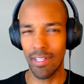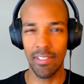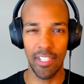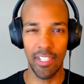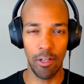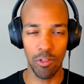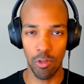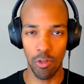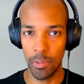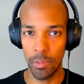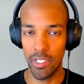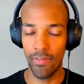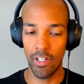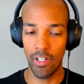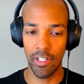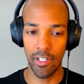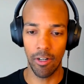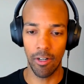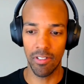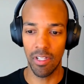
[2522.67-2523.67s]
sales role
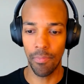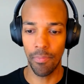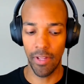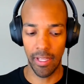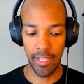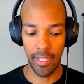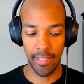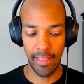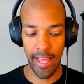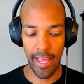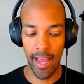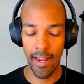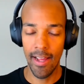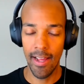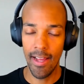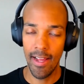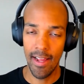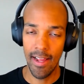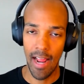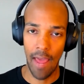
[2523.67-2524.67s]
specifically or something like that.
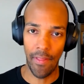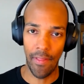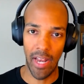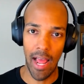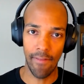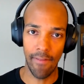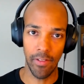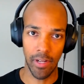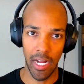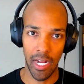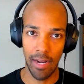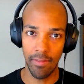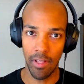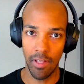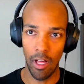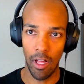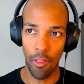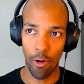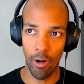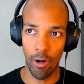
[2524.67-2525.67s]
And then have kind of the
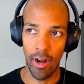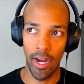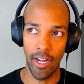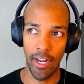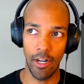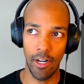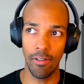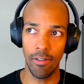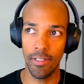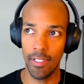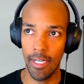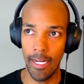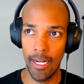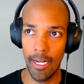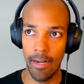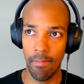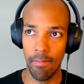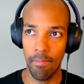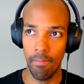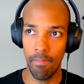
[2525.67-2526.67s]
other hires
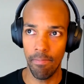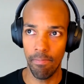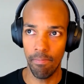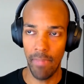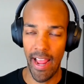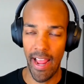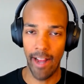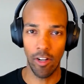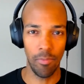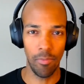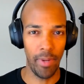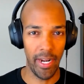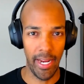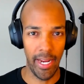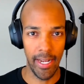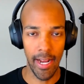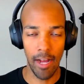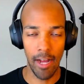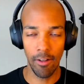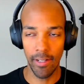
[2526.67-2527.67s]
handled by
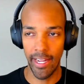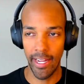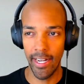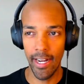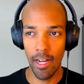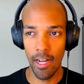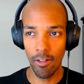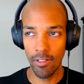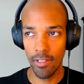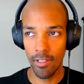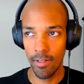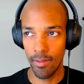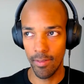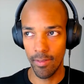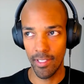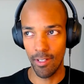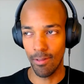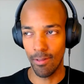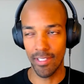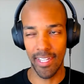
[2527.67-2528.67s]
in-house.
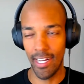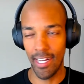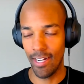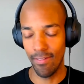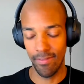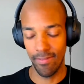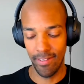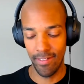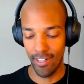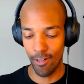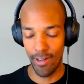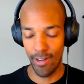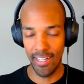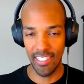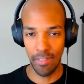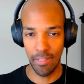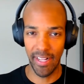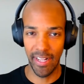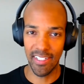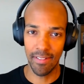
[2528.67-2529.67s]
So it's kind of a crazy
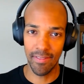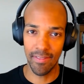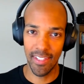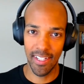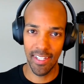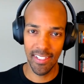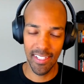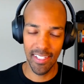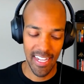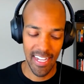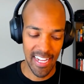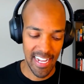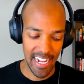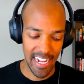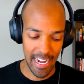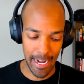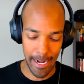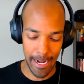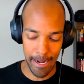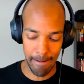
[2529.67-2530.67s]
mix of things,
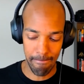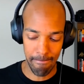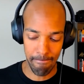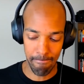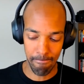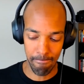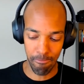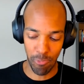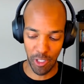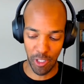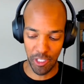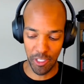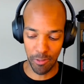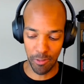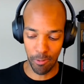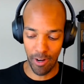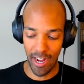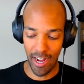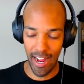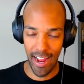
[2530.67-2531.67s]
which is
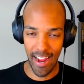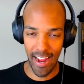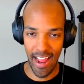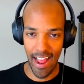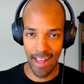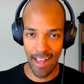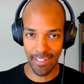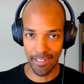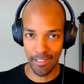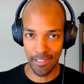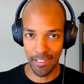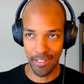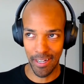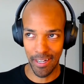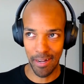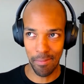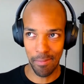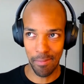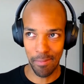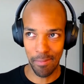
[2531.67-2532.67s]
why I ask, because
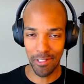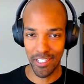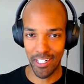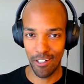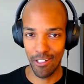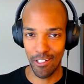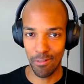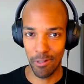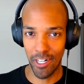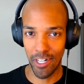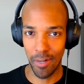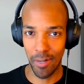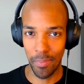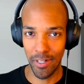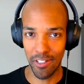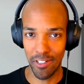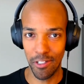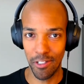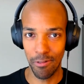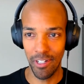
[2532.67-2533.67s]
I'm always curious what companies
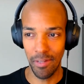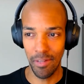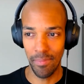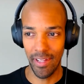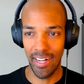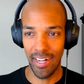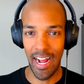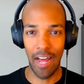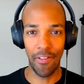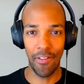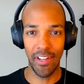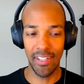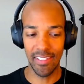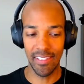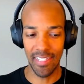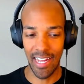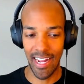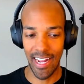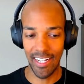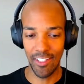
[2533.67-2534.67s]
are doing and how they
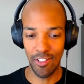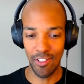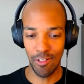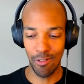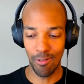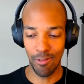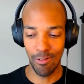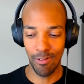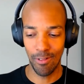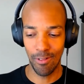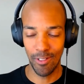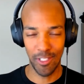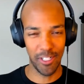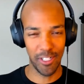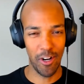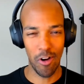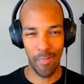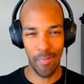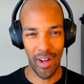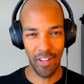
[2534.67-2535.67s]
decide to
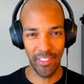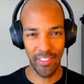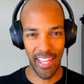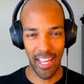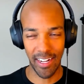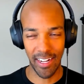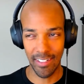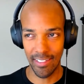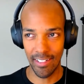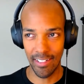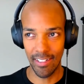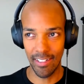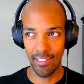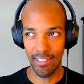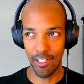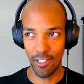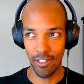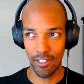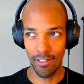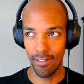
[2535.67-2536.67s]
go about that, because it is
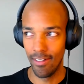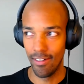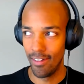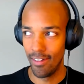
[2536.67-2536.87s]
such a